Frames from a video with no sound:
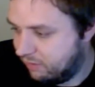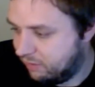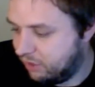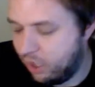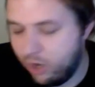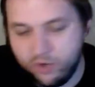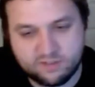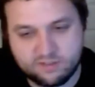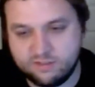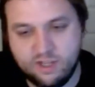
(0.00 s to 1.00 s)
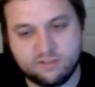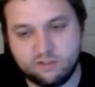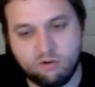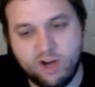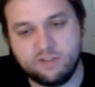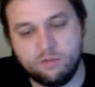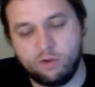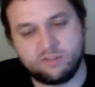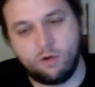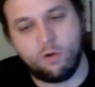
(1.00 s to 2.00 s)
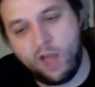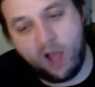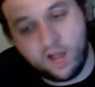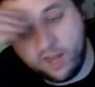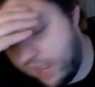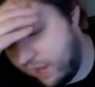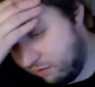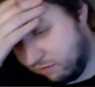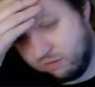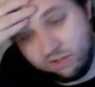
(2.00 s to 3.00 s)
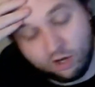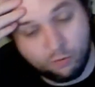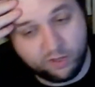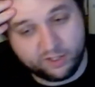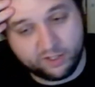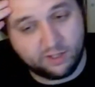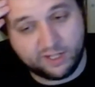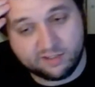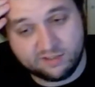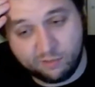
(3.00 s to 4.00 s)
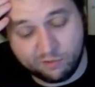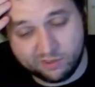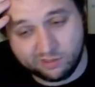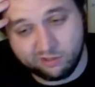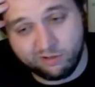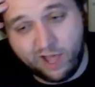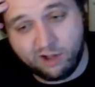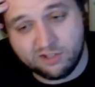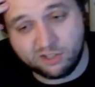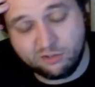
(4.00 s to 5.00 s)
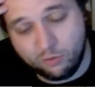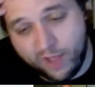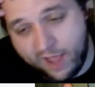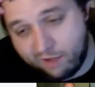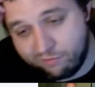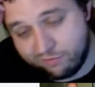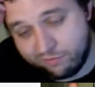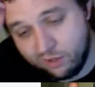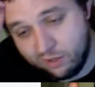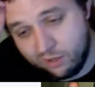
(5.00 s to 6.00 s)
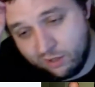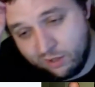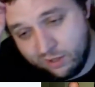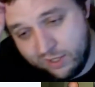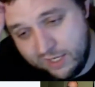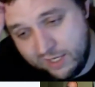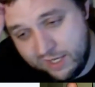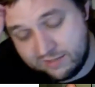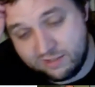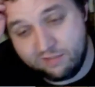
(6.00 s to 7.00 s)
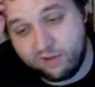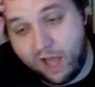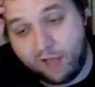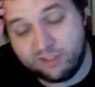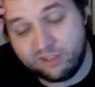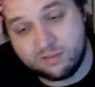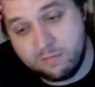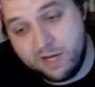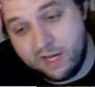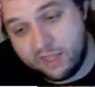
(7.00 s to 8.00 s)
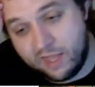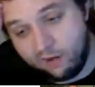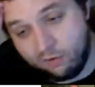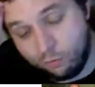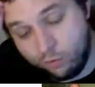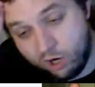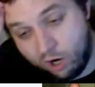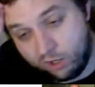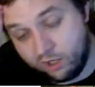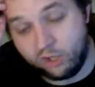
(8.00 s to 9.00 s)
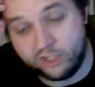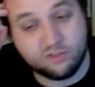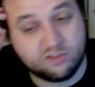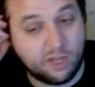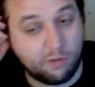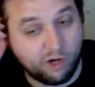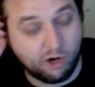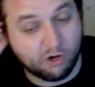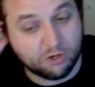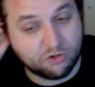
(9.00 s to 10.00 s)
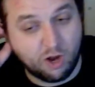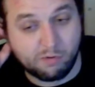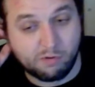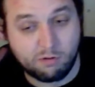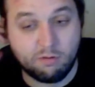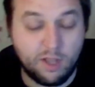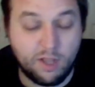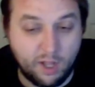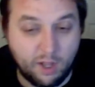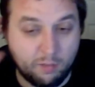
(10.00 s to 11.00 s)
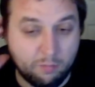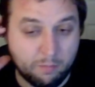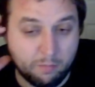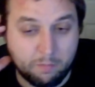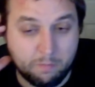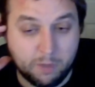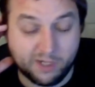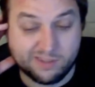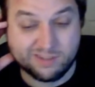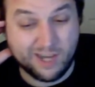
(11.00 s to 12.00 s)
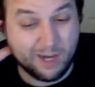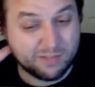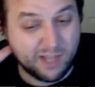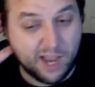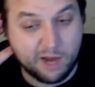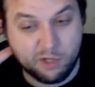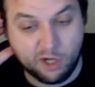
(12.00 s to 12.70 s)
it's crazy what's going on, and like I said, with the little knowledge I do have, it's even obvious to me that we are, like you said, we are in trouble. But at the same time,